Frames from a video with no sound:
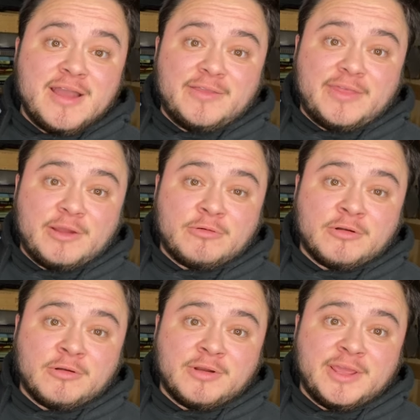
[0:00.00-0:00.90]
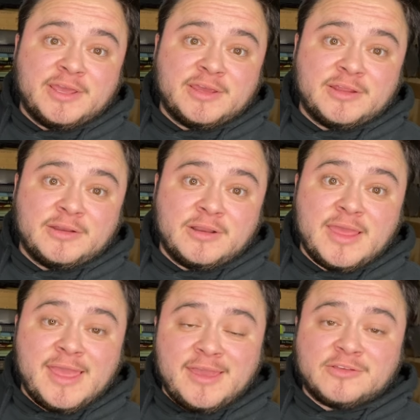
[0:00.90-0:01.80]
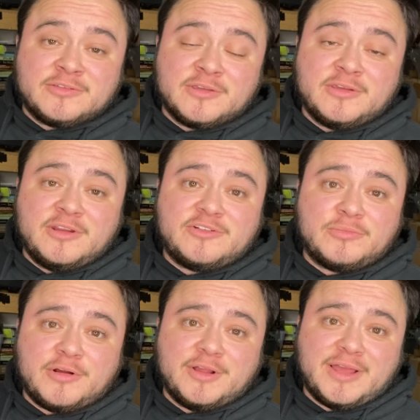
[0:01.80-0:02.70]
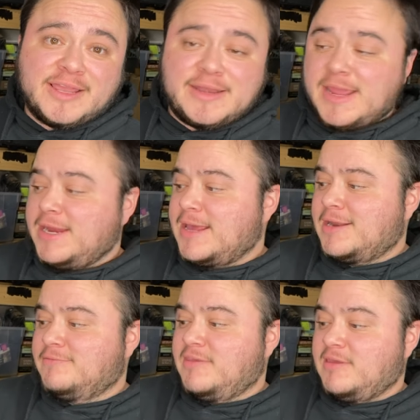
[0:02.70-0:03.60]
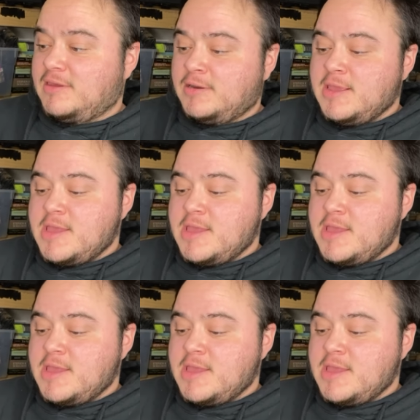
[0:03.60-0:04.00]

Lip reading: They were in excellent condition, probably like an 8 out of 10.